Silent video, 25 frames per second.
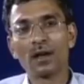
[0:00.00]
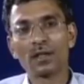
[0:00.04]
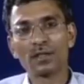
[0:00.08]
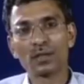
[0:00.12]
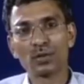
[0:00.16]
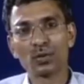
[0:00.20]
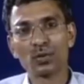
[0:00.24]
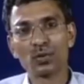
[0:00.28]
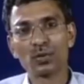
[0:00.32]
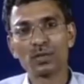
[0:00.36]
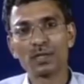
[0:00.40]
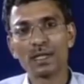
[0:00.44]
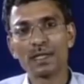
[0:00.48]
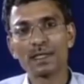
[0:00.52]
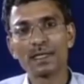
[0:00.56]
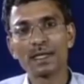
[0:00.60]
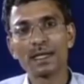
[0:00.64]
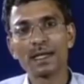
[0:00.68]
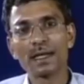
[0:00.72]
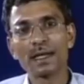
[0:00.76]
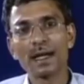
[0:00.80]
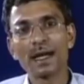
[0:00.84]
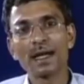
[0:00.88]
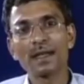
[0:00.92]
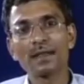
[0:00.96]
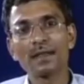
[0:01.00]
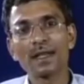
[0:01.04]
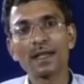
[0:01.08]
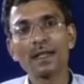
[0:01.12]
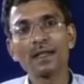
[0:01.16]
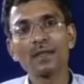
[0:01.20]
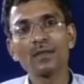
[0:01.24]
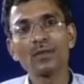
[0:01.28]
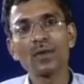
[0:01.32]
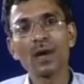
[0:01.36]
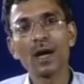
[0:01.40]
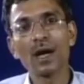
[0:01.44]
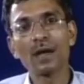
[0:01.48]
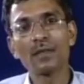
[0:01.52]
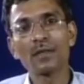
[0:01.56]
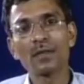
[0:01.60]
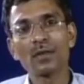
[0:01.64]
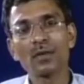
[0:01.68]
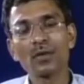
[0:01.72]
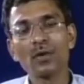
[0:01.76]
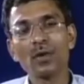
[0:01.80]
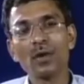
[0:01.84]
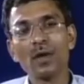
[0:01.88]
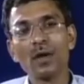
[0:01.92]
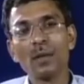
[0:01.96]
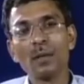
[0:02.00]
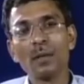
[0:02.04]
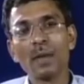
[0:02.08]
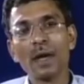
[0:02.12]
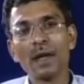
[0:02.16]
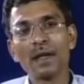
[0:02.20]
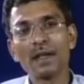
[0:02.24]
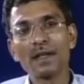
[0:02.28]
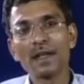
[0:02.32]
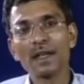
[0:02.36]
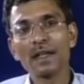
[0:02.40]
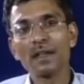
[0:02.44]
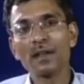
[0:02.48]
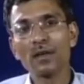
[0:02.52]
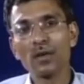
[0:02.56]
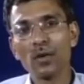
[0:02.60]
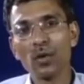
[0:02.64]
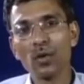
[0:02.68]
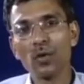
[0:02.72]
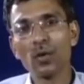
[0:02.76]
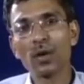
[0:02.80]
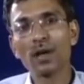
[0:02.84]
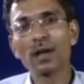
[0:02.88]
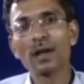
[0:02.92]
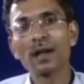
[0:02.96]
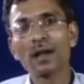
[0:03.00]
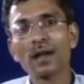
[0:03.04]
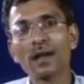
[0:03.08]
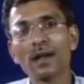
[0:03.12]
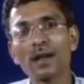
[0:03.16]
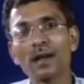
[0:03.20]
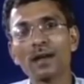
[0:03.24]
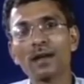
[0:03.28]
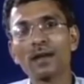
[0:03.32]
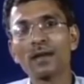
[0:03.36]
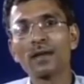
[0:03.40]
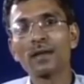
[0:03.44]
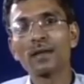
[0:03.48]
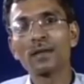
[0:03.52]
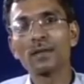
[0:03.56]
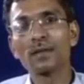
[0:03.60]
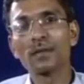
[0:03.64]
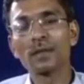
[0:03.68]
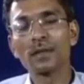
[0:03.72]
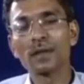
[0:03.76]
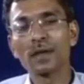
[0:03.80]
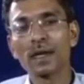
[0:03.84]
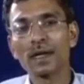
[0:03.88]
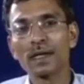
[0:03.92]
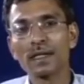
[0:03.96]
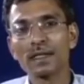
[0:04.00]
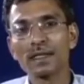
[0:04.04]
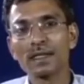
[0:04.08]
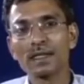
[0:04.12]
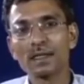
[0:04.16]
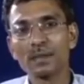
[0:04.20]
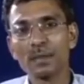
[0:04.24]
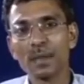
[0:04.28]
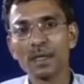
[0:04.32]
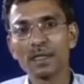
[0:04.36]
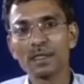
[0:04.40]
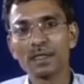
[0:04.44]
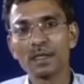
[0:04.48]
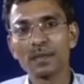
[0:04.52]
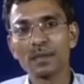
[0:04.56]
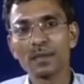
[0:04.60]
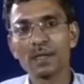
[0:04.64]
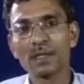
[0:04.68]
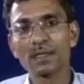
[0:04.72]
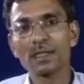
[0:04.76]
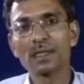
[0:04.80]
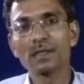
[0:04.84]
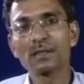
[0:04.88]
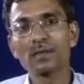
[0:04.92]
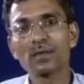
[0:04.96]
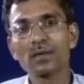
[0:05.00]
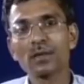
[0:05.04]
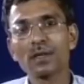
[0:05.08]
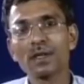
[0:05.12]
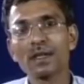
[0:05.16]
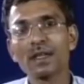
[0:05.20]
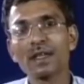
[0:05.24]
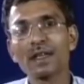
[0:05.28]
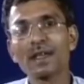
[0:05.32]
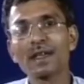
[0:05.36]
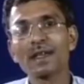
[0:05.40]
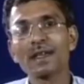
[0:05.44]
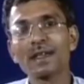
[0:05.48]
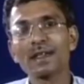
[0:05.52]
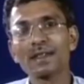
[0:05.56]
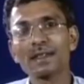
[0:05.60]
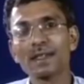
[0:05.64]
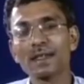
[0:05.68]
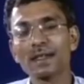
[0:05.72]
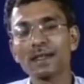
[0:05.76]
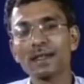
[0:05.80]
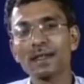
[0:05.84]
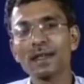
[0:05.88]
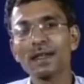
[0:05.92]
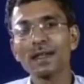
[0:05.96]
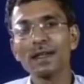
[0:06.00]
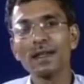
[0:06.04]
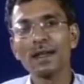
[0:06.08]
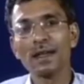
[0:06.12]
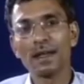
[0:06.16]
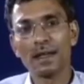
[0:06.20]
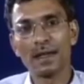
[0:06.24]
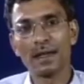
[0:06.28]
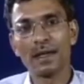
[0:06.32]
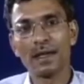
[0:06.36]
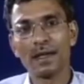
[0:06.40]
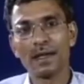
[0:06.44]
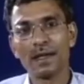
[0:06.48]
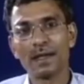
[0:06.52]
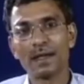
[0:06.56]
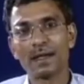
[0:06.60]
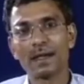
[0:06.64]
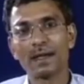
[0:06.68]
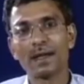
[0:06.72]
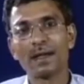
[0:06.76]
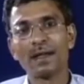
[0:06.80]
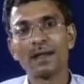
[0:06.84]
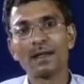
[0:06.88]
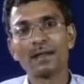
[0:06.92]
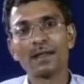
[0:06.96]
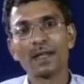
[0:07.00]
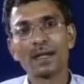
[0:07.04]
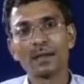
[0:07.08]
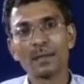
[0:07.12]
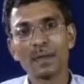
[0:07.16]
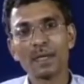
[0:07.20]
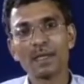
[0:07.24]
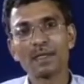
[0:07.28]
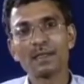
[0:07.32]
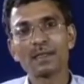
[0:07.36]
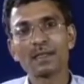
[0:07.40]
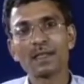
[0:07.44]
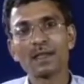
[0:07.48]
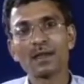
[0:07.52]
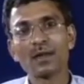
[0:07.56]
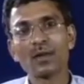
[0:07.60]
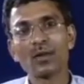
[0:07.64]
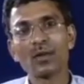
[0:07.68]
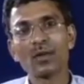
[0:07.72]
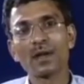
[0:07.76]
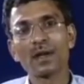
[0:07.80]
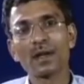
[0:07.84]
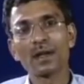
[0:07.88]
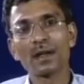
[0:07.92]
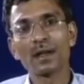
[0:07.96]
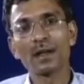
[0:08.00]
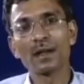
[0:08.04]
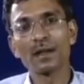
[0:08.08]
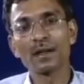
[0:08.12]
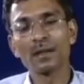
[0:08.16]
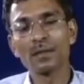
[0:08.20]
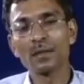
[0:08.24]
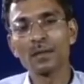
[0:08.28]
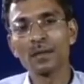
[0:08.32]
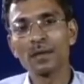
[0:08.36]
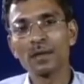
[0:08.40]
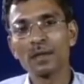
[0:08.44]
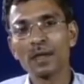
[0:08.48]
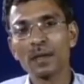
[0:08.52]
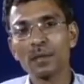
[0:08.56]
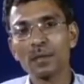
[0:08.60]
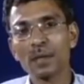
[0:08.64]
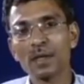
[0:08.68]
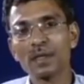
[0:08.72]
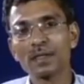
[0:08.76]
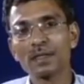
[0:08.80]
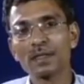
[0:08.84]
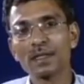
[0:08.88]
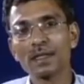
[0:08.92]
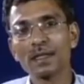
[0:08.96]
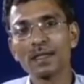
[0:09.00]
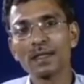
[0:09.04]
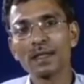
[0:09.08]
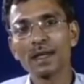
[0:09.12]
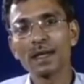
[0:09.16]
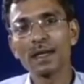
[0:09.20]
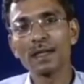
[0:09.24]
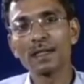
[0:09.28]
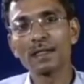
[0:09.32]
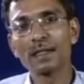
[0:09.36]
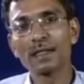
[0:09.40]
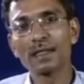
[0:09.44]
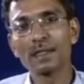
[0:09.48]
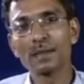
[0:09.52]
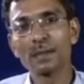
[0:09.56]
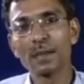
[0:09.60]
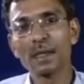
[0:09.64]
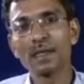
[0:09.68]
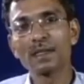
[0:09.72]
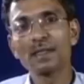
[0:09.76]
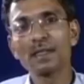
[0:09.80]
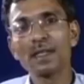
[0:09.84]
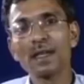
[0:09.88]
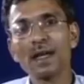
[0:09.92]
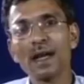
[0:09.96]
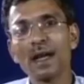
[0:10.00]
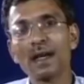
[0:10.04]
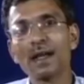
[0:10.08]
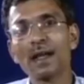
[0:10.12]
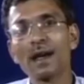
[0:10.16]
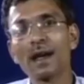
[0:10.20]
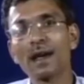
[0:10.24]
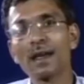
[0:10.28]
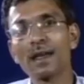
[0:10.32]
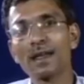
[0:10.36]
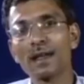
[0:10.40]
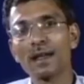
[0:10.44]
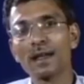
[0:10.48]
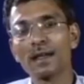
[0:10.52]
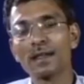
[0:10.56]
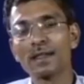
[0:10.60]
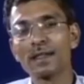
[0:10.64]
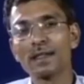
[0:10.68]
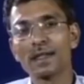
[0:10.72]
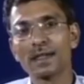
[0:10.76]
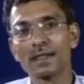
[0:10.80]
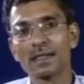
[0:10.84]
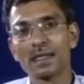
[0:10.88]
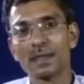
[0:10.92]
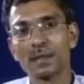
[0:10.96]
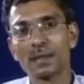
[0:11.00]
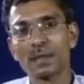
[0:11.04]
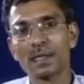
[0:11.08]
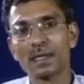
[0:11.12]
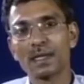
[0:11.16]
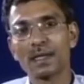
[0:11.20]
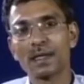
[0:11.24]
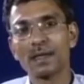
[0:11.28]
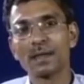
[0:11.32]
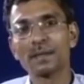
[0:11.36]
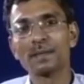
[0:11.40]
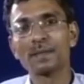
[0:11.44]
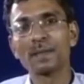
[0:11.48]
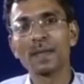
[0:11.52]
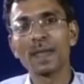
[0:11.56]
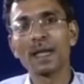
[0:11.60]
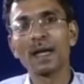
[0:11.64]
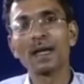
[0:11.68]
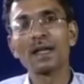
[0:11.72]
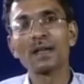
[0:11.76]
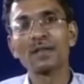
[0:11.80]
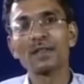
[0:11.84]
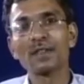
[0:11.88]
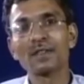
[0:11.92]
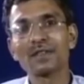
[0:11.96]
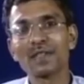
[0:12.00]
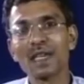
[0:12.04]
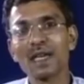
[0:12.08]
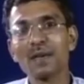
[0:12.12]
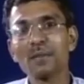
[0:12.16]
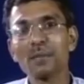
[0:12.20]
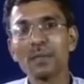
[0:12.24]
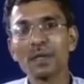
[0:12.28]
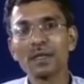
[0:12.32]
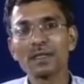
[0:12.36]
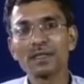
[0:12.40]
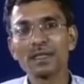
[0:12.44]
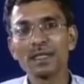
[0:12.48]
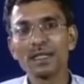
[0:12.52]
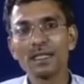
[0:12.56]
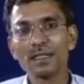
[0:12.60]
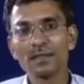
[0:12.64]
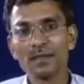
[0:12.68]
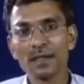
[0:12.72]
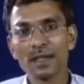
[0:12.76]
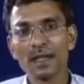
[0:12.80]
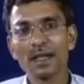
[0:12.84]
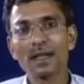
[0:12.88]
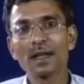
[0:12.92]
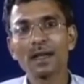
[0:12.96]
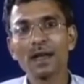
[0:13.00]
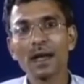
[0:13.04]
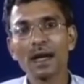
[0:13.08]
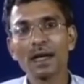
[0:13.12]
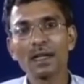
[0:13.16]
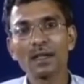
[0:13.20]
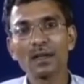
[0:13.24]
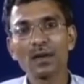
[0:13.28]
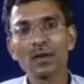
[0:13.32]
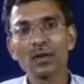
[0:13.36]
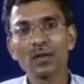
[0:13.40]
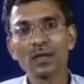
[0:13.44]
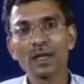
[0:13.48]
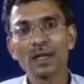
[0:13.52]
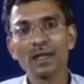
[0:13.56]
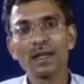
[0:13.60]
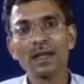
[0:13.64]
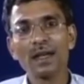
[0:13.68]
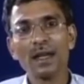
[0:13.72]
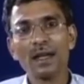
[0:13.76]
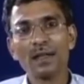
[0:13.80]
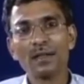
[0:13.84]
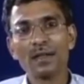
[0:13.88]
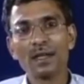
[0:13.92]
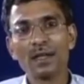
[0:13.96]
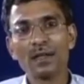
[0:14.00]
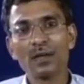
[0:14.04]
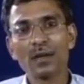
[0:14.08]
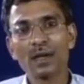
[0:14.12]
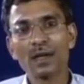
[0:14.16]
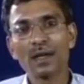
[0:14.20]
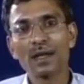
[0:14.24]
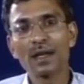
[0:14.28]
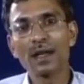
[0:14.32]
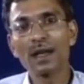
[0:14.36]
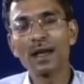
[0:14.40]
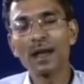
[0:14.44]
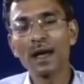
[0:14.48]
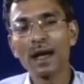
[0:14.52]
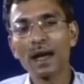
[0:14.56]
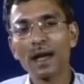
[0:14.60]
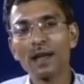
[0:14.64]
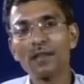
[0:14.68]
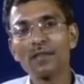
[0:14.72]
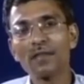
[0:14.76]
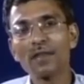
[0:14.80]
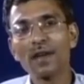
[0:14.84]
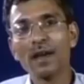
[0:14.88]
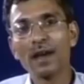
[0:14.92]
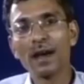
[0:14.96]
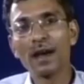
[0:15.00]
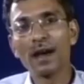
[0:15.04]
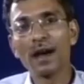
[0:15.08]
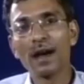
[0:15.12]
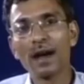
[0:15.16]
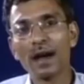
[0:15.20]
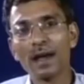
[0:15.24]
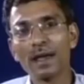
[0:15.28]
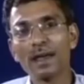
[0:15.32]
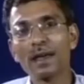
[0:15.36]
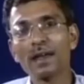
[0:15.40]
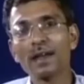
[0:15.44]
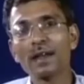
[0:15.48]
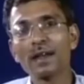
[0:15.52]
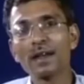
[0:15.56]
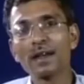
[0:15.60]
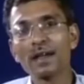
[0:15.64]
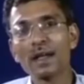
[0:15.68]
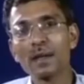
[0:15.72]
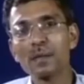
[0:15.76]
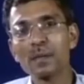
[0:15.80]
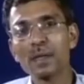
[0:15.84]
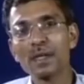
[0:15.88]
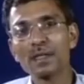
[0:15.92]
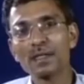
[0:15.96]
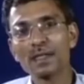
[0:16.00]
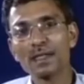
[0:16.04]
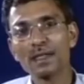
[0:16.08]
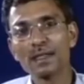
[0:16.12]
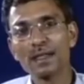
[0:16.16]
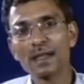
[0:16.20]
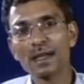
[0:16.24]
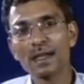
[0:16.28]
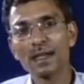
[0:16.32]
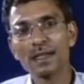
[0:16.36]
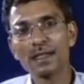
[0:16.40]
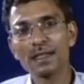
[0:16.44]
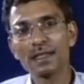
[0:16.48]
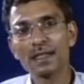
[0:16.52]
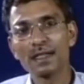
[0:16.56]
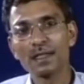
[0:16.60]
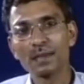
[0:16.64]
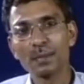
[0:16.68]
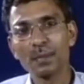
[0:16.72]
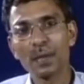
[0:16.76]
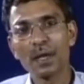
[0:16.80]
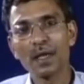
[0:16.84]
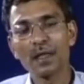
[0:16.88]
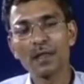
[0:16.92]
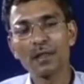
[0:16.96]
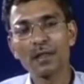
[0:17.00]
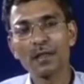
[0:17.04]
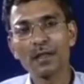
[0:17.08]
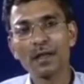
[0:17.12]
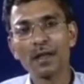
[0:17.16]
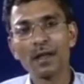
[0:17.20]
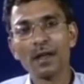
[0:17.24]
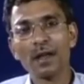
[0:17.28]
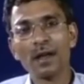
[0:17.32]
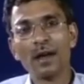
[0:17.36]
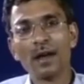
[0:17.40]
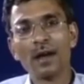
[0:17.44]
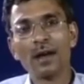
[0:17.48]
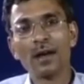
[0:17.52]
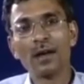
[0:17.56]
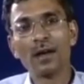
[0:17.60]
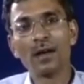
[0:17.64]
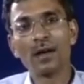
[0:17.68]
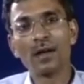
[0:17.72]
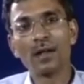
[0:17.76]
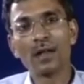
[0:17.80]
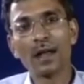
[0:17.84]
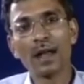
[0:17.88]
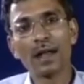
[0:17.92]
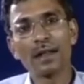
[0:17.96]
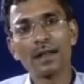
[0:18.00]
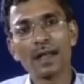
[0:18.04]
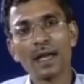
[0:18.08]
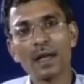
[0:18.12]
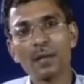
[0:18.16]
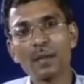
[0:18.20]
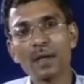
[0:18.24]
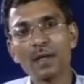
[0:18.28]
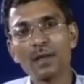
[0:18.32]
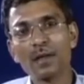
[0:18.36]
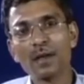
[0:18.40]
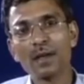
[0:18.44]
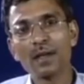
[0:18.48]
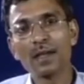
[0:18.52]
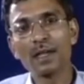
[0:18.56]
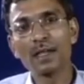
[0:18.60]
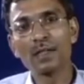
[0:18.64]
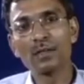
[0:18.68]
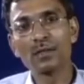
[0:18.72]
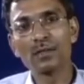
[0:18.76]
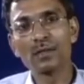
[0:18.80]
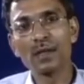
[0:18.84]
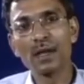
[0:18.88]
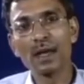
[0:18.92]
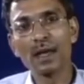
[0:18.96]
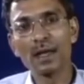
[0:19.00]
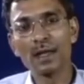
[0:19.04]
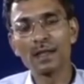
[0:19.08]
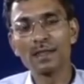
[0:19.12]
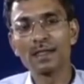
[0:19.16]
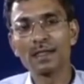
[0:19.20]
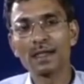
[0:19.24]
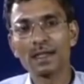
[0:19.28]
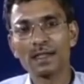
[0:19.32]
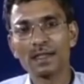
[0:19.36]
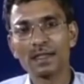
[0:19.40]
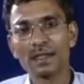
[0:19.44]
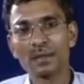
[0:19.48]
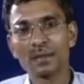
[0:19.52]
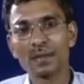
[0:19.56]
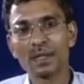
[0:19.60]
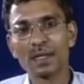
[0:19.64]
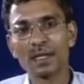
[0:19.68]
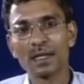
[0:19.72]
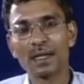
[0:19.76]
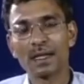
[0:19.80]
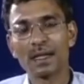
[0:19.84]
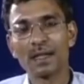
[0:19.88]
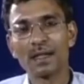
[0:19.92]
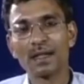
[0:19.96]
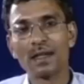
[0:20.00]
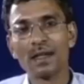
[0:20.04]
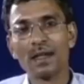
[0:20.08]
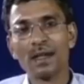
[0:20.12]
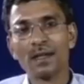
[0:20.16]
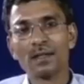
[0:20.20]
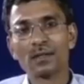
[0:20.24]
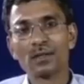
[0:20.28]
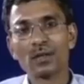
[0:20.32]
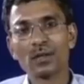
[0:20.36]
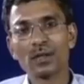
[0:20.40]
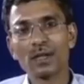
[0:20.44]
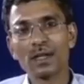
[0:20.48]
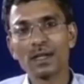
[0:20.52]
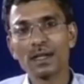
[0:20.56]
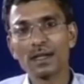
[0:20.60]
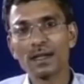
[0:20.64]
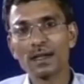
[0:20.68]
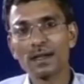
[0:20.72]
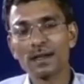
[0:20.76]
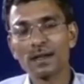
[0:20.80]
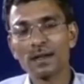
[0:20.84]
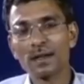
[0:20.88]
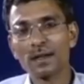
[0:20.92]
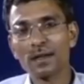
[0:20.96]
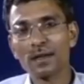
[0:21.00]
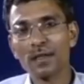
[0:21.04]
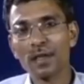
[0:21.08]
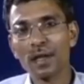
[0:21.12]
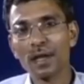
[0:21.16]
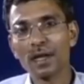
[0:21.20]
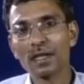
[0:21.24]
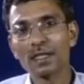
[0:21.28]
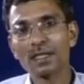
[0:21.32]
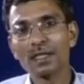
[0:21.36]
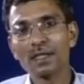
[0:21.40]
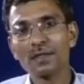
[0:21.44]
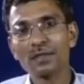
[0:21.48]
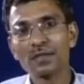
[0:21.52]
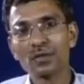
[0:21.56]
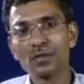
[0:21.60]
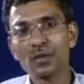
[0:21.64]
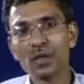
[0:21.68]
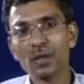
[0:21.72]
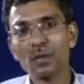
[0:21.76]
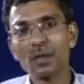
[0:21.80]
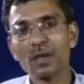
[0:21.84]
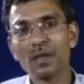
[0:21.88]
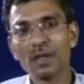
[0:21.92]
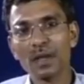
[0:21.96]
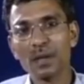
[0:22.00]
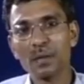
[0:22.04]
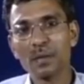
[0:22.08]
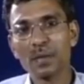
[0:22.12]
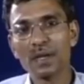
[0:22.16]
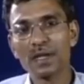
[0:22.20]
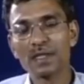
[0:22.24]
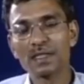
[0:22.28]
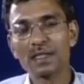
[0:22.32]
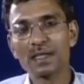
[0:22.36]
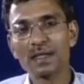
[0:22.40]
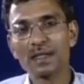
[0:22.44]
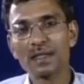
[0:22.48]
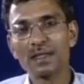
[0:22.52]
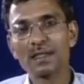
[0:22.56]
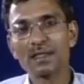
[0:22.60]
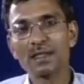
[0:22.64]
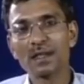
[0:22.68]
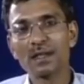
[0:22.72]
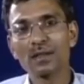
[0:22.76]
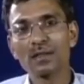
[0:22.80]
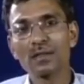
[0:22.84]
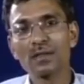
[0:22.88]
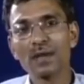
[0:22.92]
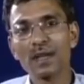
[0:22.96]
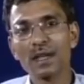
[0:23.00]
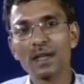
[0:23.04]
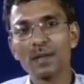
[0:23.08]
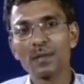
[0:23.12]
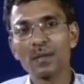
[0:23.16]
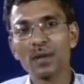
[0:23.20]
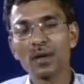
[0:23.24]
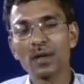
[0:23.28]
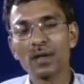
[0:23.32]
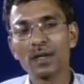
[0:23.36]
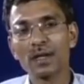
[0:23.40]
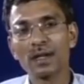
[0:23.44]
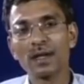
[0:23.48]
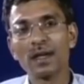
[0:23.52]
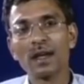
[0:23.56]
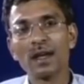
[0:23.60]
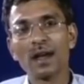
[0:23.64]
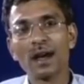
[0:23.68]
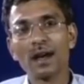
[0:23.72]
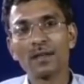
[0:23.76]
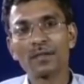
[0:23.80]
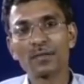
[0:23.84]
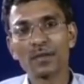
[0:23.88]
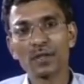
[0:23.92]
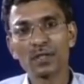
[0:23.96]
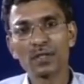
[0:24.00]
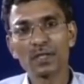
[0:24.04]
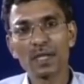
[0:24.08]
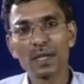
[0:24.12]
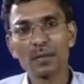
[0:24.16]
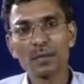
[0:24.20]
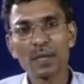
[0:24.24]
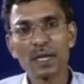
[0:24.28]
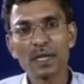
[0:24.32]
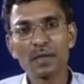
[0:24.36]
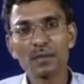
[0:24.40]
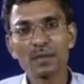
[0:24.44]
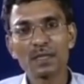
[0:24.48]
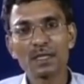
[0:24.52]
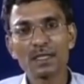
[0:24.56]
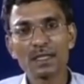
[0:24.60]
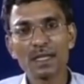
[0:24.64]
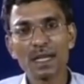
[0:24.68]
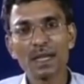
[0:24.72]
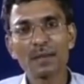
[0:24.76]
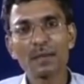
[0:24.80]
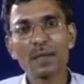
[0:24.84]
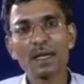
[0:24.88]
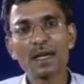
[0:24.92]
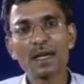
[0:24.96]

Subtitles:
suits, etc., then you have to maintain lower conditioned space temperature so that he can reject the heat. That means lower temperature in the conditioned space and higher energy consumption. And if the same person is wearing light clothing, then you can have a higher temperature in the conditioned space, and thereby you can reduce the energy consumption. So the selection of suitable temperature, this is also very important. Of course, sometimes this can